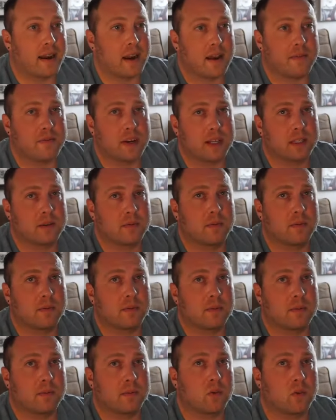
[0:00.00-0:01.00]
I've got
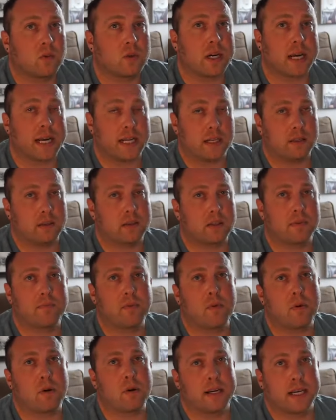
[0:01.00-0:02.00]
some great
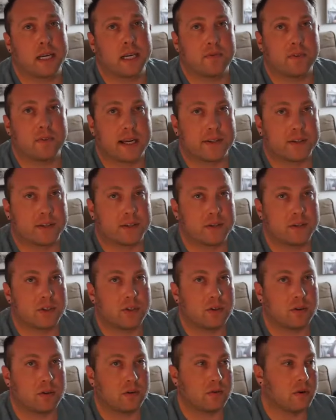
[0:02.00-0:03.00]
support and advisors
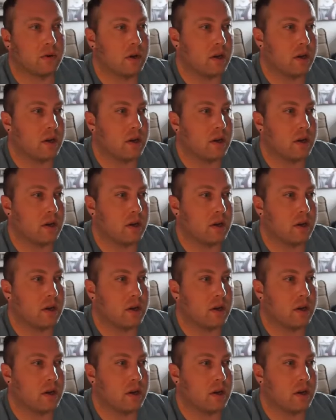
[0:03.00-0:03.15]
who